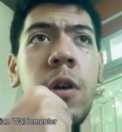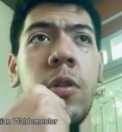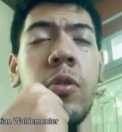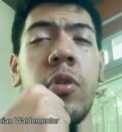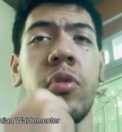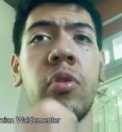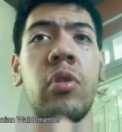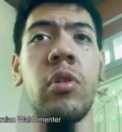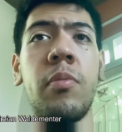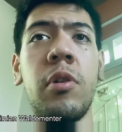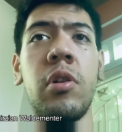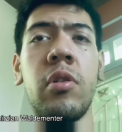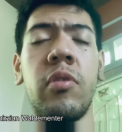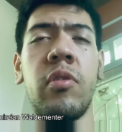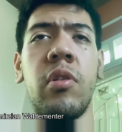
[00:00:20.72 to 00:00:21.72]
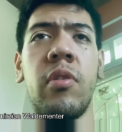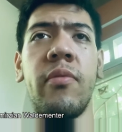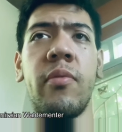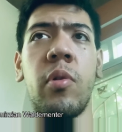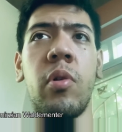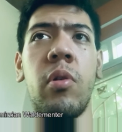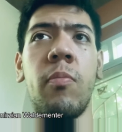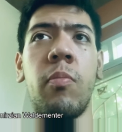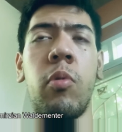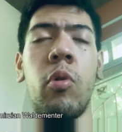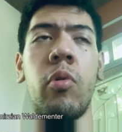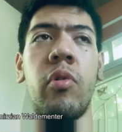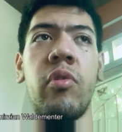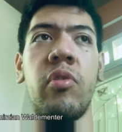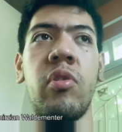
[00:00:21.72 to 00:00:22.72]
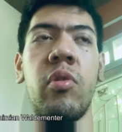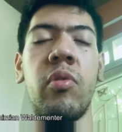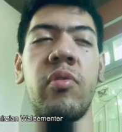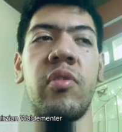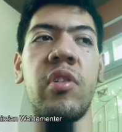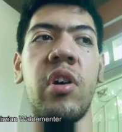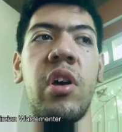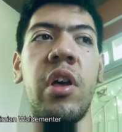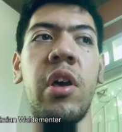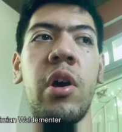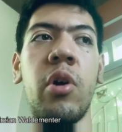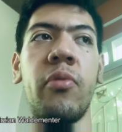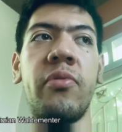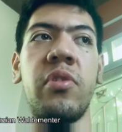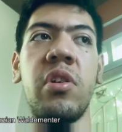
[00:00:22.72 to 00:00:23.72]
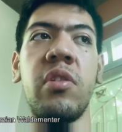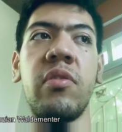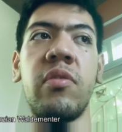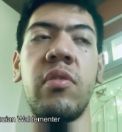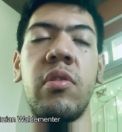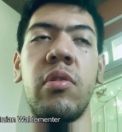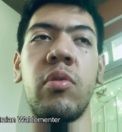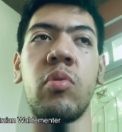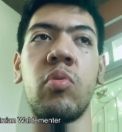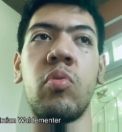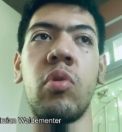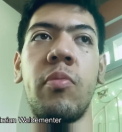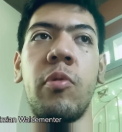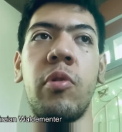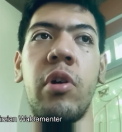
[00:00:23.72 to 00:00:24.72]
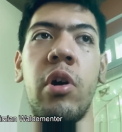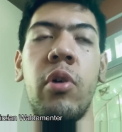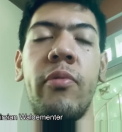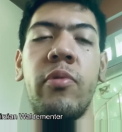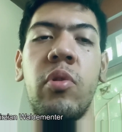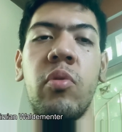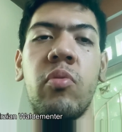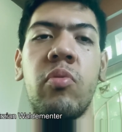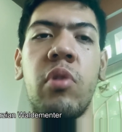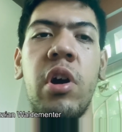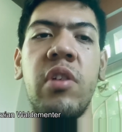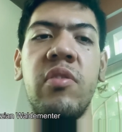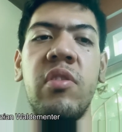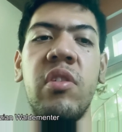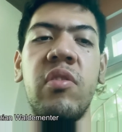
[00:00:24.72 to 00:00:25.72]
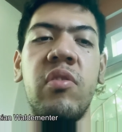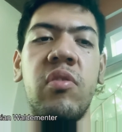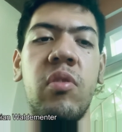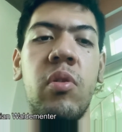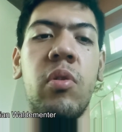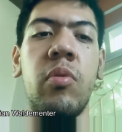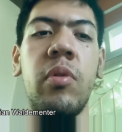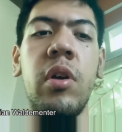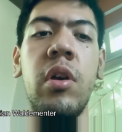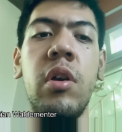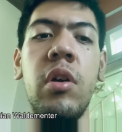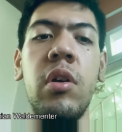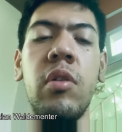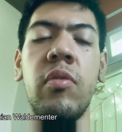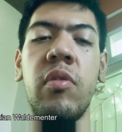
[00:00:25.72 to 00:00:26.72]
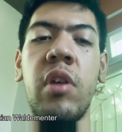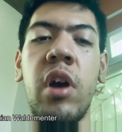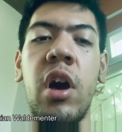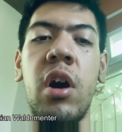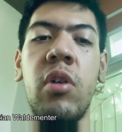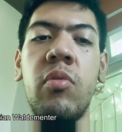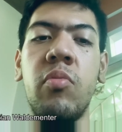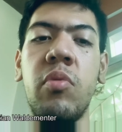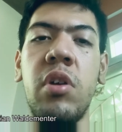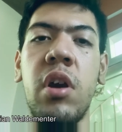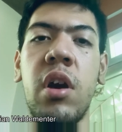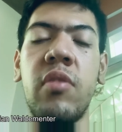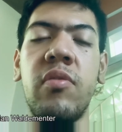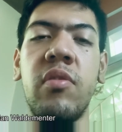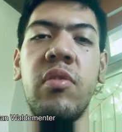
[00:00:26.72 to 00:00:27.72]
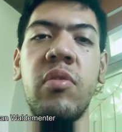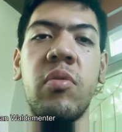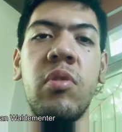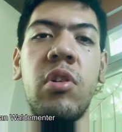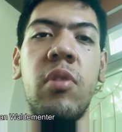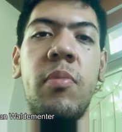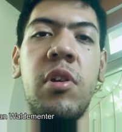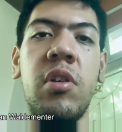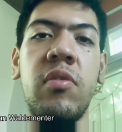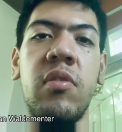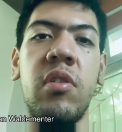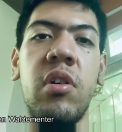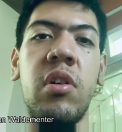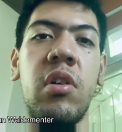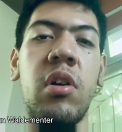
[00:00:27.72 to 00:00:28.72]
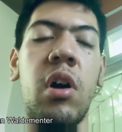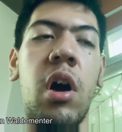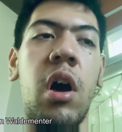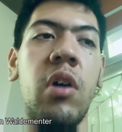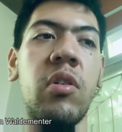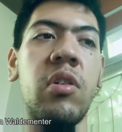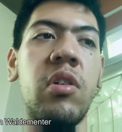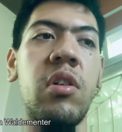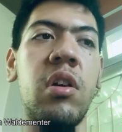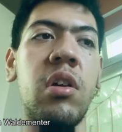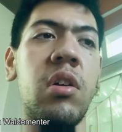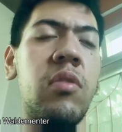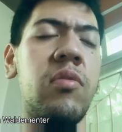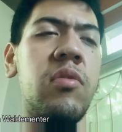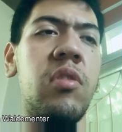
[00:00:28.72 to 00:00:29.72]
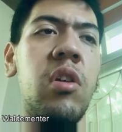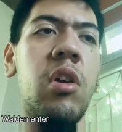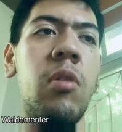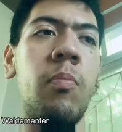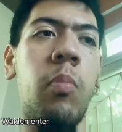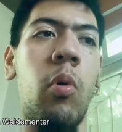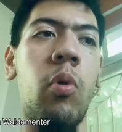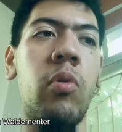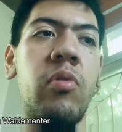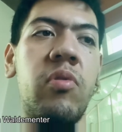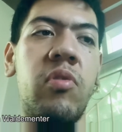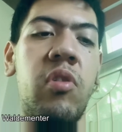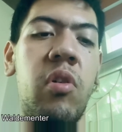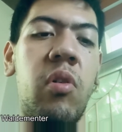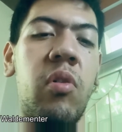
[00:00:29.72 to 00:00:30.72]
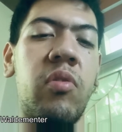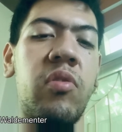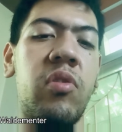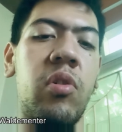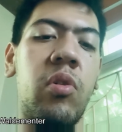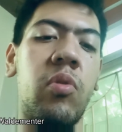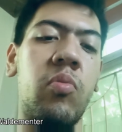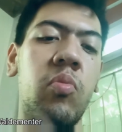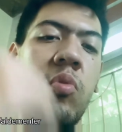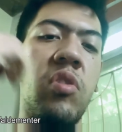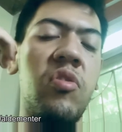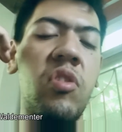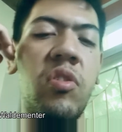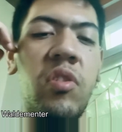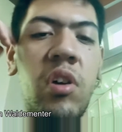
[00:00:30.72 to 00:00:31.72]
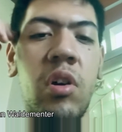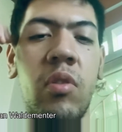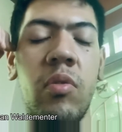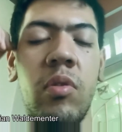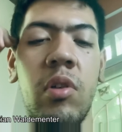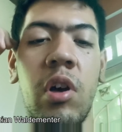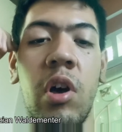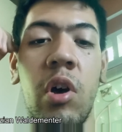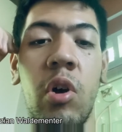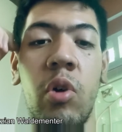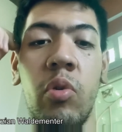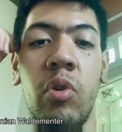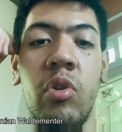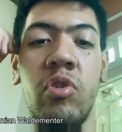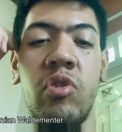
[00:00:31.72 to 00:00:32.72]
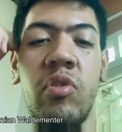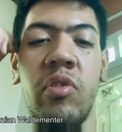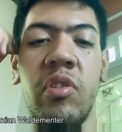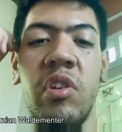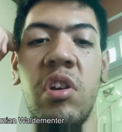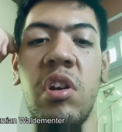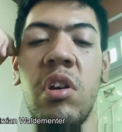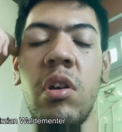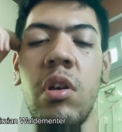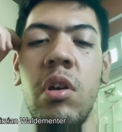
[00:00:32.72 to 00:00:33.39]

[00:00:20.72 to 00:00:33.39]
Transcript: this is going to be as a very important here. It's a healthy, it's a uh, global health crisis. So now we had is going to be the I got had important here. So we just uh, allegedly